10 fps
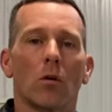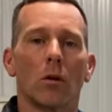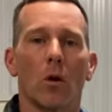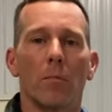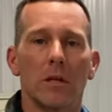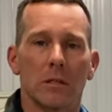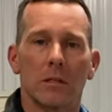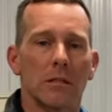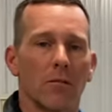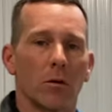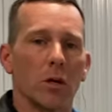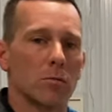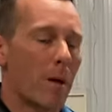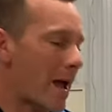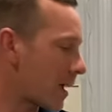our business several years
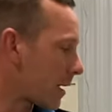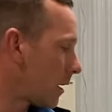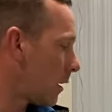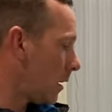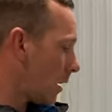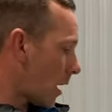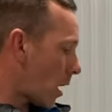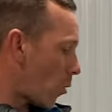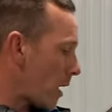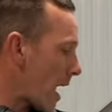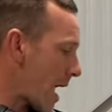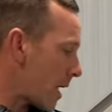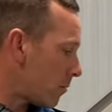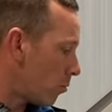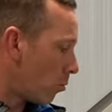back, uh, we
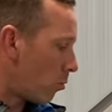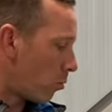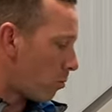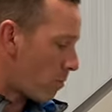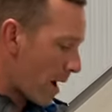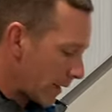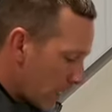had mainly